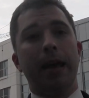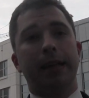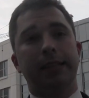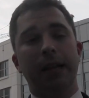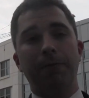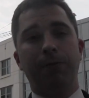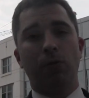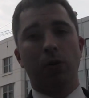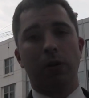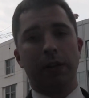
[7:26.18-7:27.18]
except
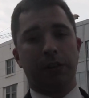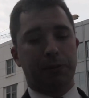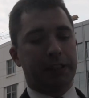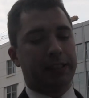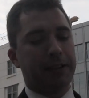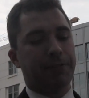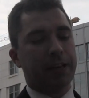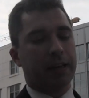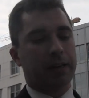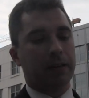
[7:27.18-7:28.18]
for a specific,